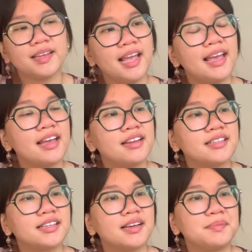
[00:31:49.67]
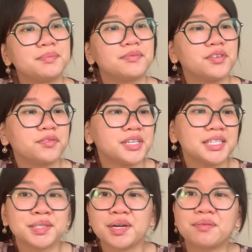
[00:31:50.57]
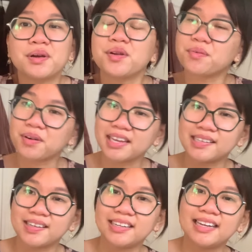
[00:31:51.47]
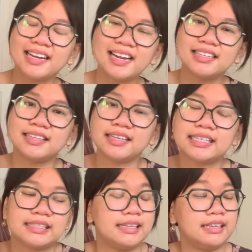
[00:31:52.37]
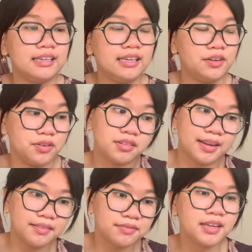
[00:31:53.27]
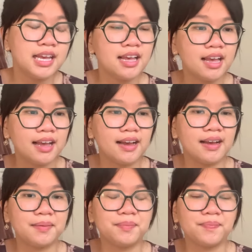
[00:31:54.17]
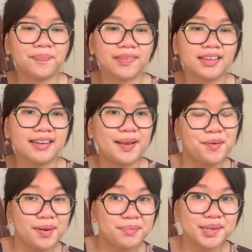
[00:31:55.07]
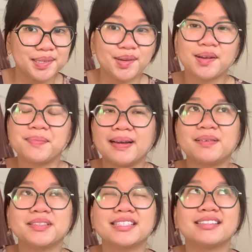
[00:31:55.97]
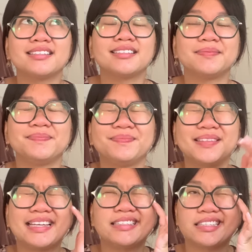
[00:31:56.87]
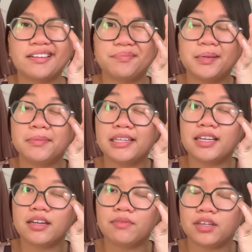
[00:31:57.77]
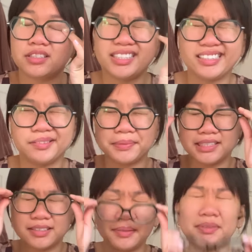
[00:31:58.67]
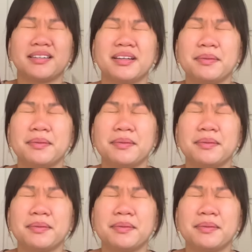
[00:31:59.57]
And feel free to share what you're working on and anything exciting in your life. Now I'm going to talk about things I've been reading and watching. Oh my god, I'm sorry